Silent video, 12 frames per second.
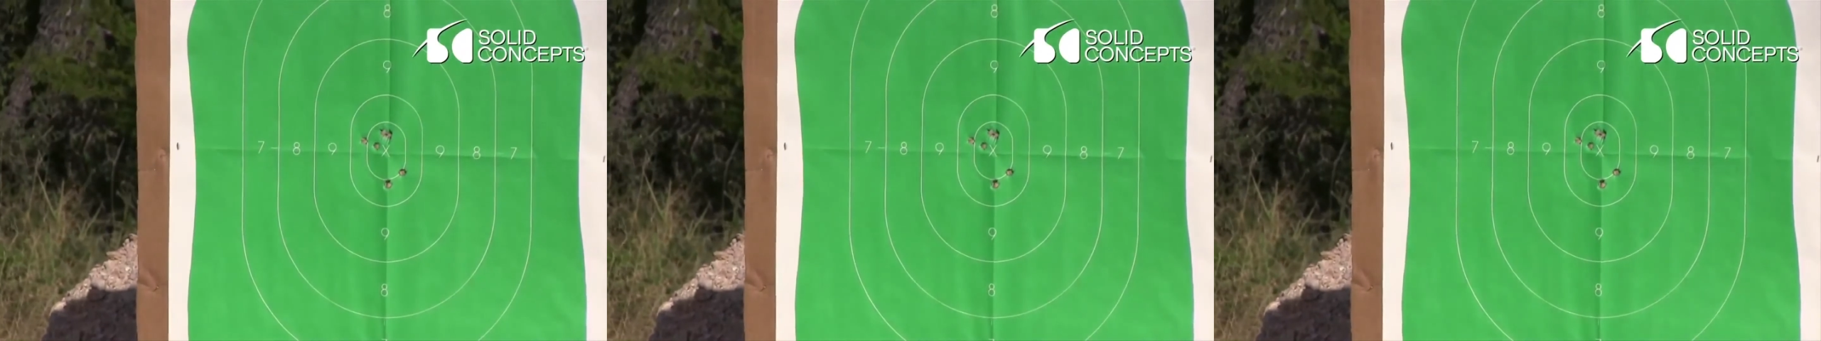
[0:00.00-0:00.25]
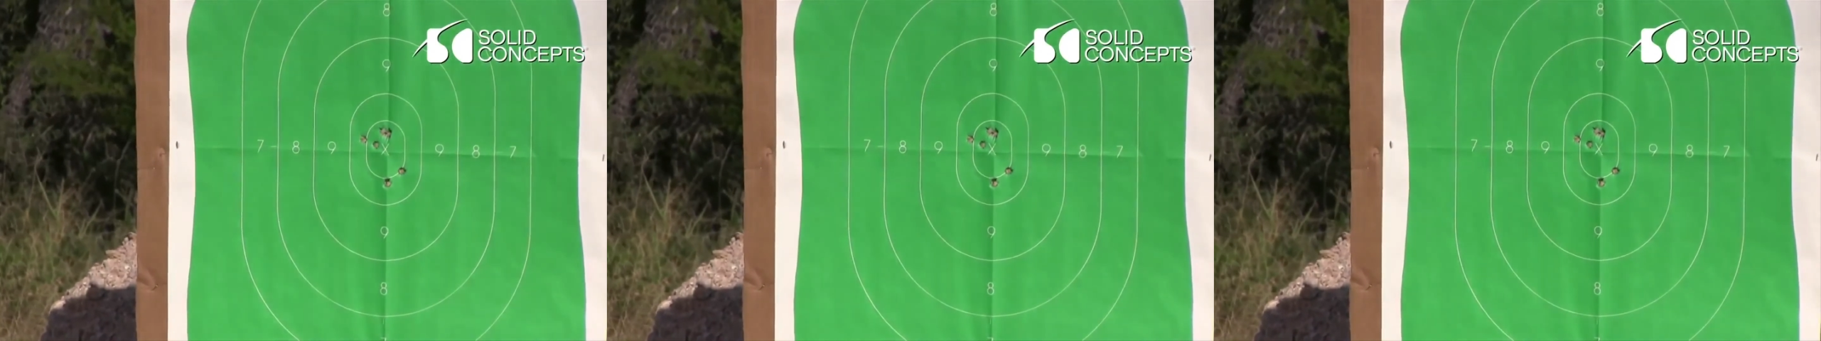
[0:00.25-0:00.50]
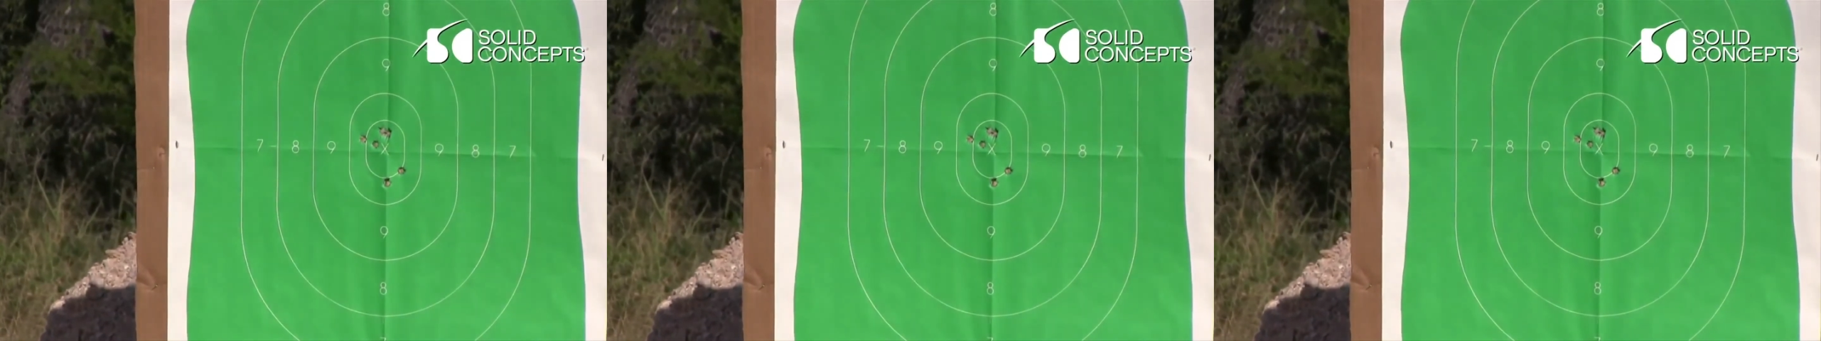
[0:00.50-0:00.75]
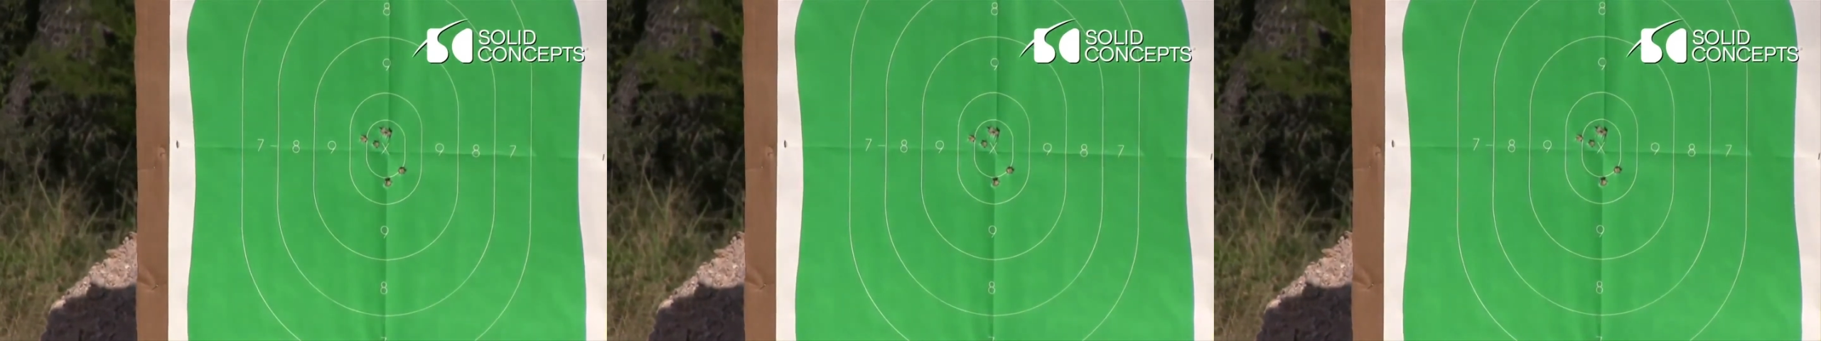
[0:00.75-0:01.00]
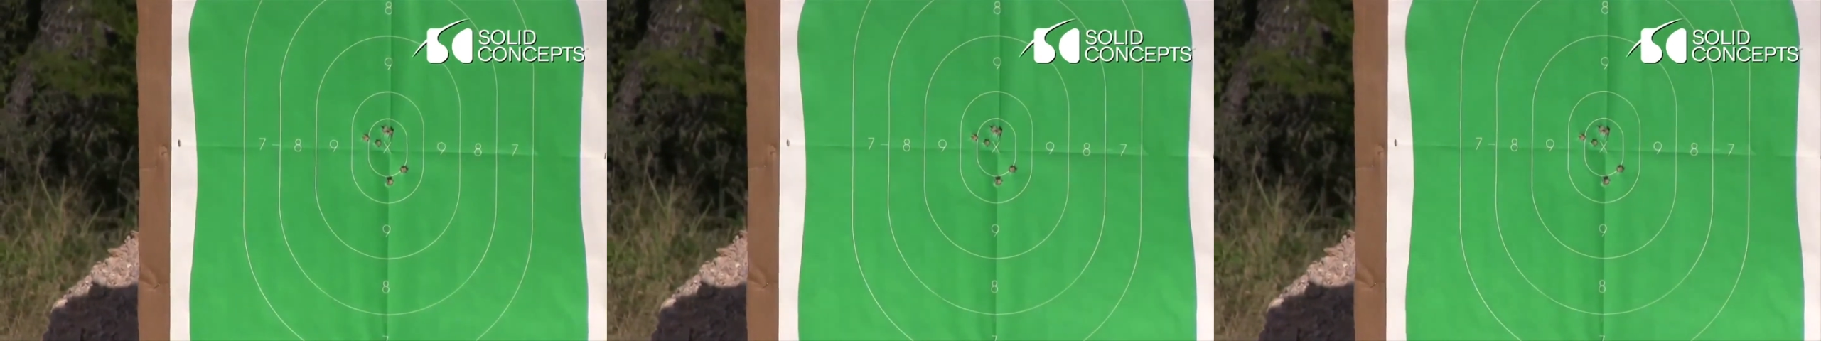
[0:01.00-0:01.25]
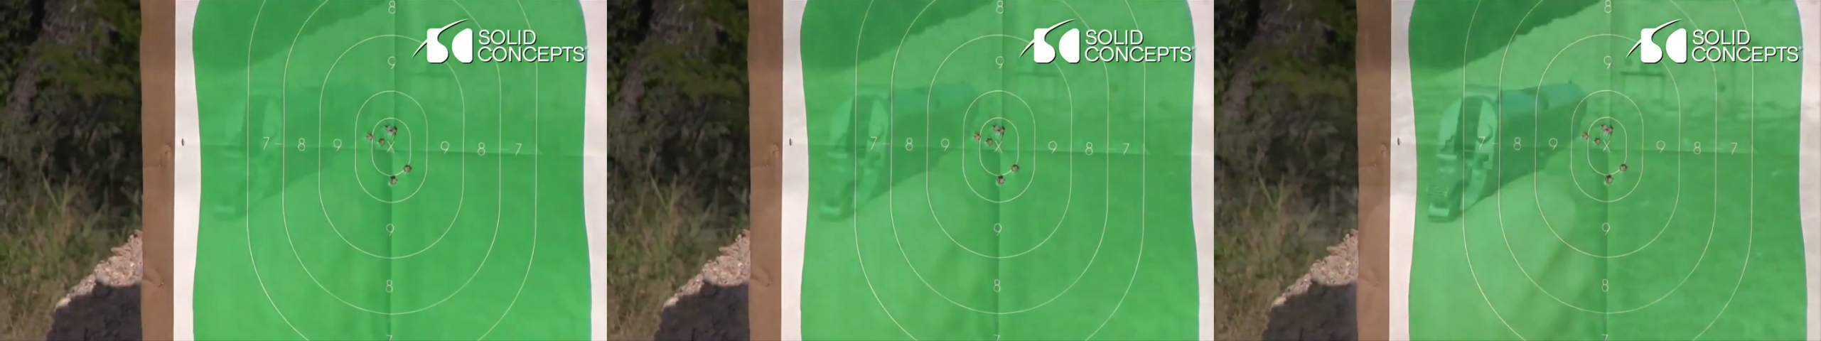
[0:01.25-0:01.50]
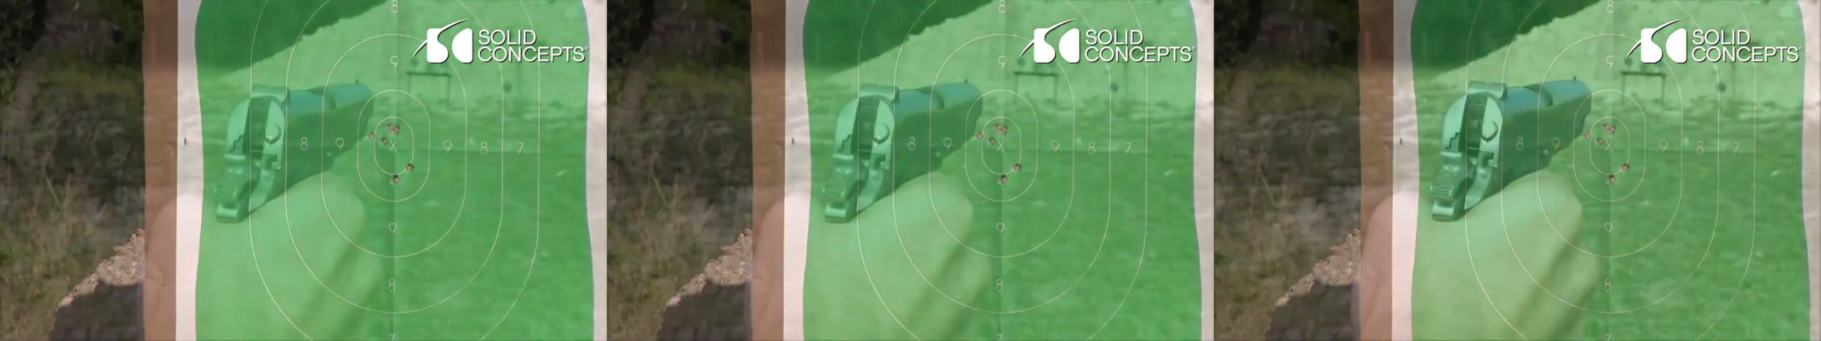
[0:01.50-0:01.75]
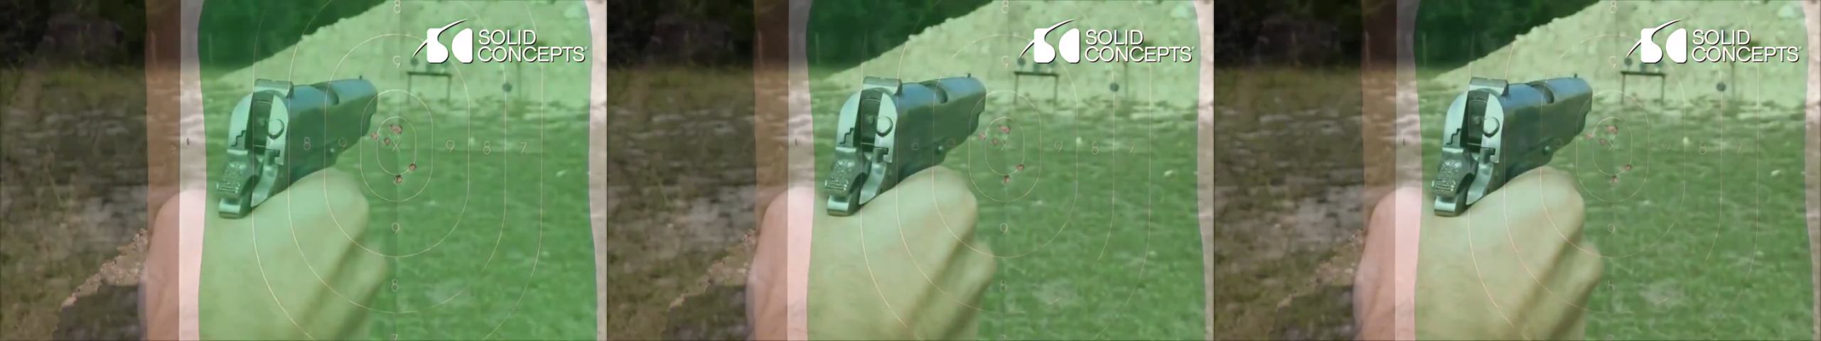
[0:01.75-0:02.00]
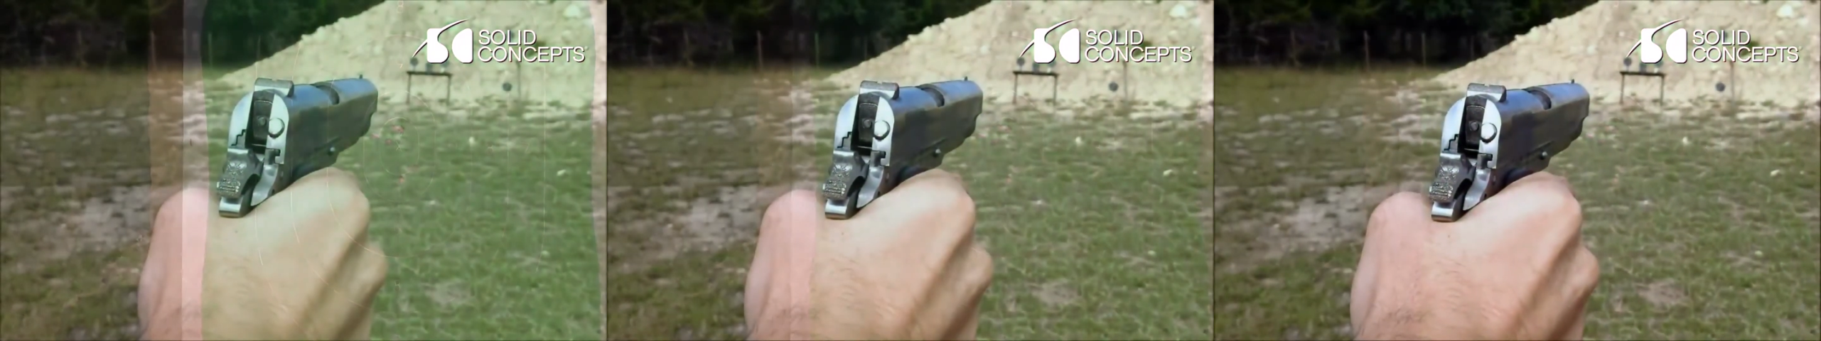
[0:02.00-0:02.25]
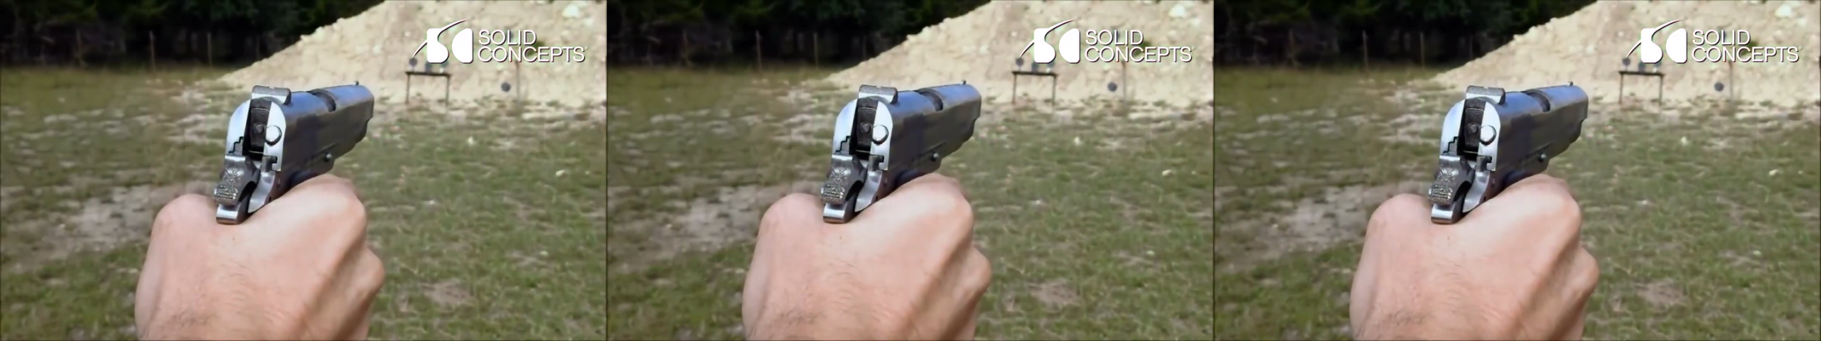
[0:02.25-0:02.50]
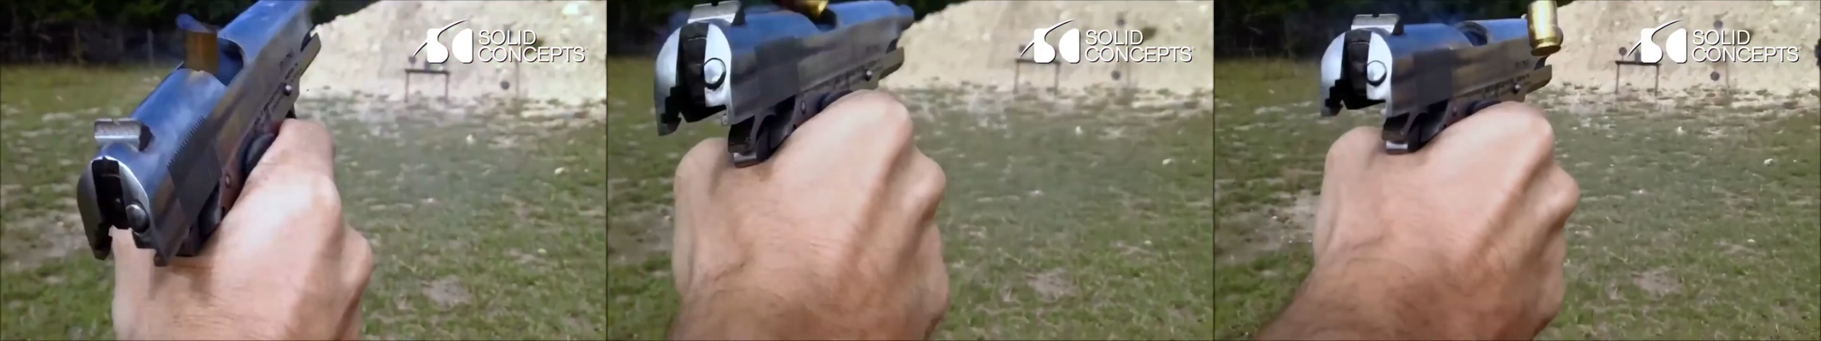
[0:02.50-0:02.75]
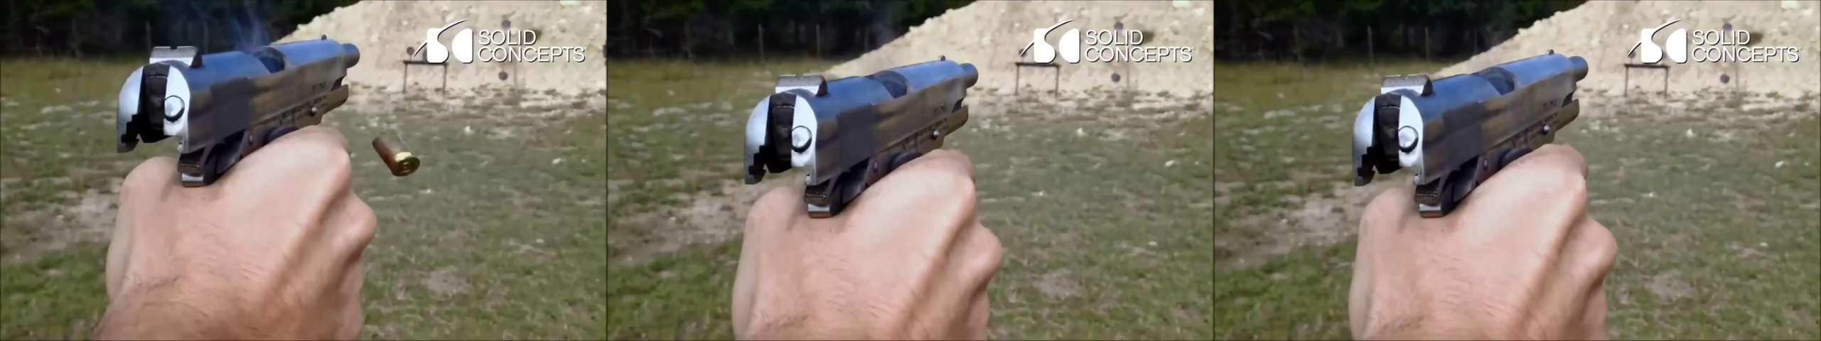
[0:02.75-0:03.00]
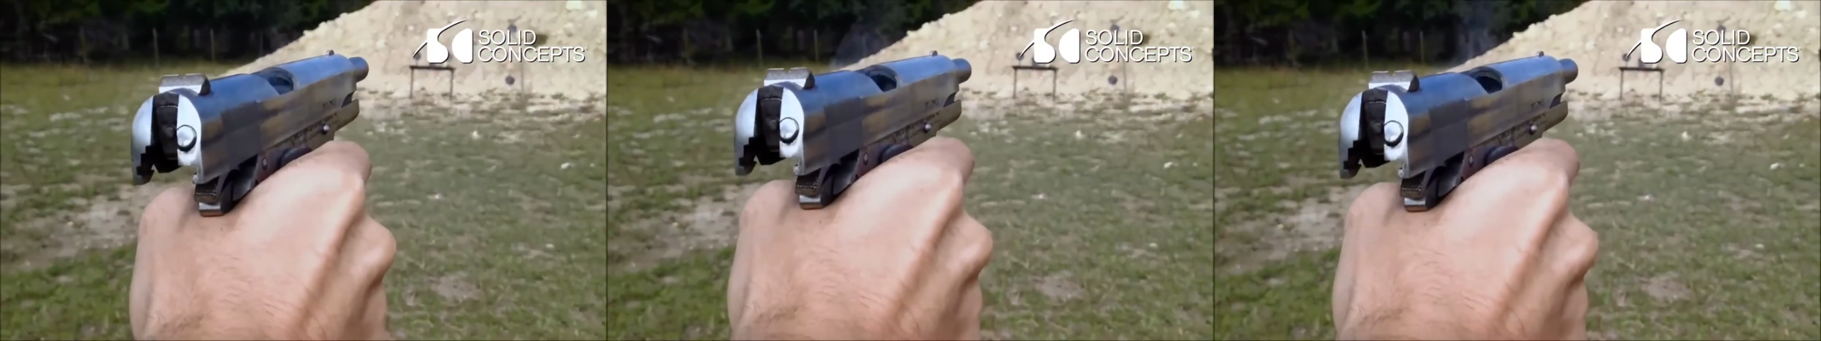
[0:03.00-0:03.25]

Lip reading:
[unreadable: no face in view]